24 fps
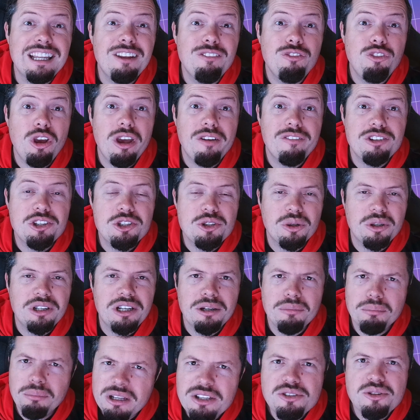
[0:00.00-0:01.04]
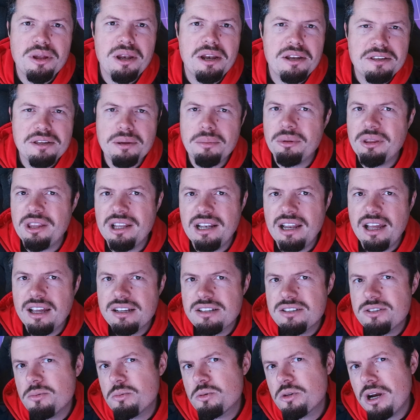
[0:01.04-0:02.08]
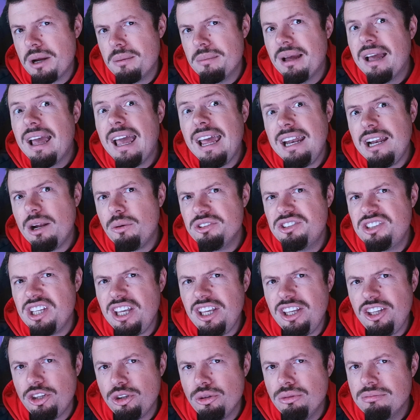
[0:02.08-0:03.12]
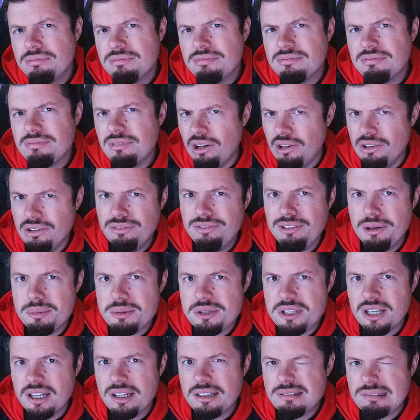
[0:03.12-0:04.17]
If you have enjoyed it, please do hit us up with a like and subscribe, and I will see you on the flip side.